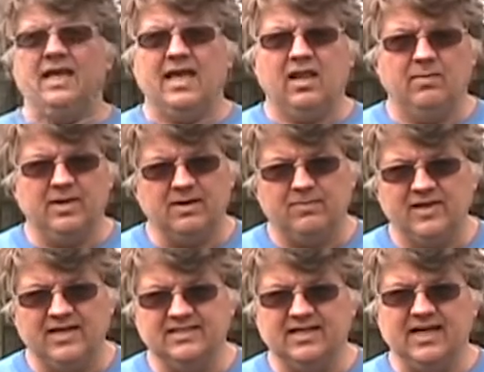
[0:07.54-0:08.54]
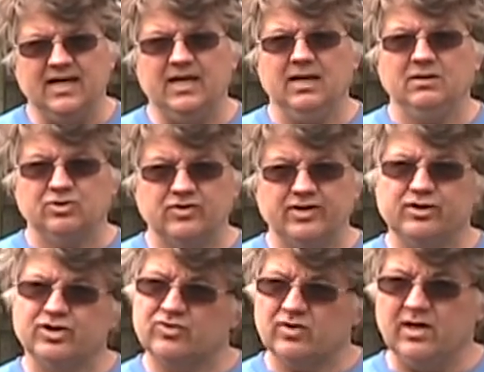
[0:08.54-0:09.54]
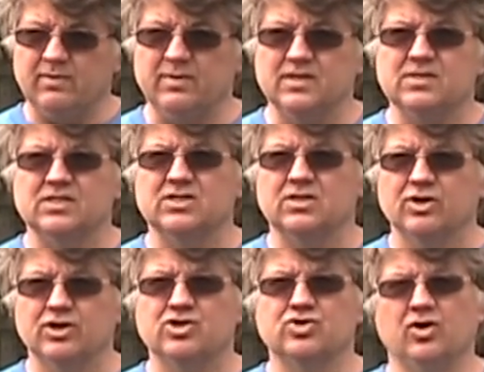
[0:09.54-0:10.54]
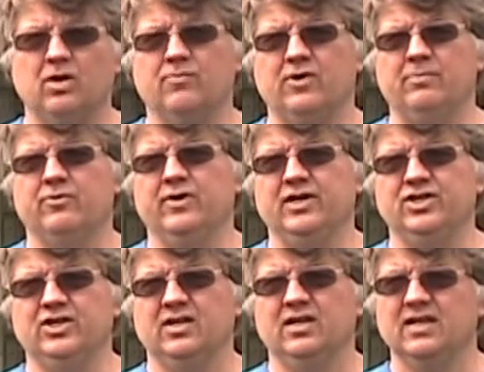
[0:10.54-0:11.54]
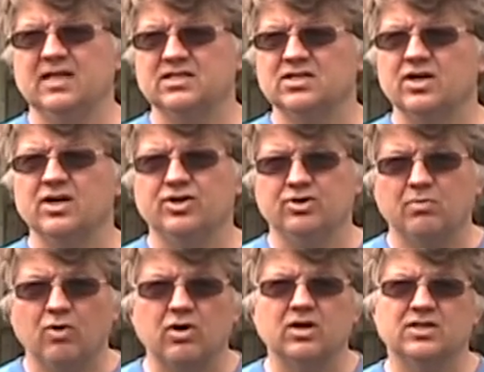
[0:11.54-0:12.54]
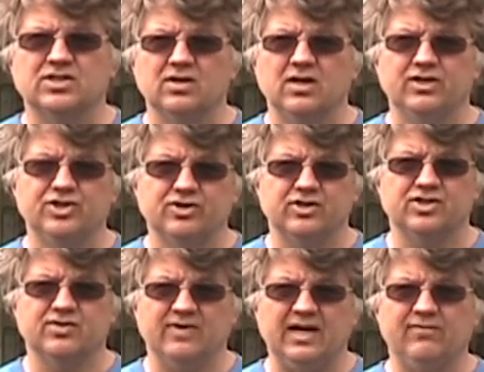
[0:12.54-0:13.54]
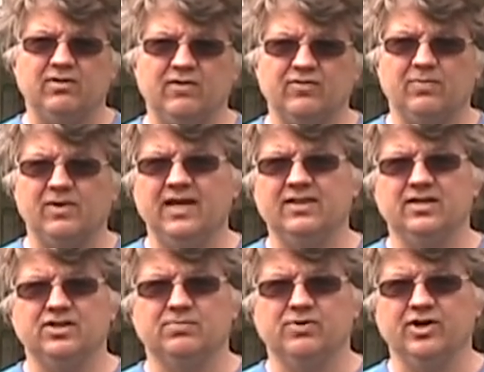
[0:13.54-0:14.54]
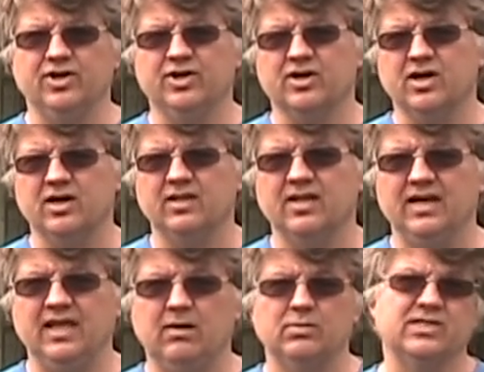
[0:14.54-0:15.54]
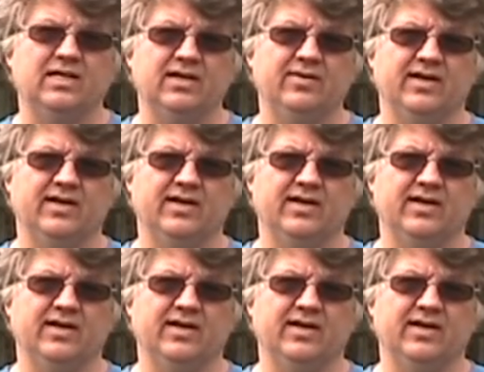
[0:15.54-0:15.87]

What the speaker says: element in planting any tree or shrub is this good soil preparation. That's going to do more to ensure the survival of the plant that you're putting in your garden than almost anything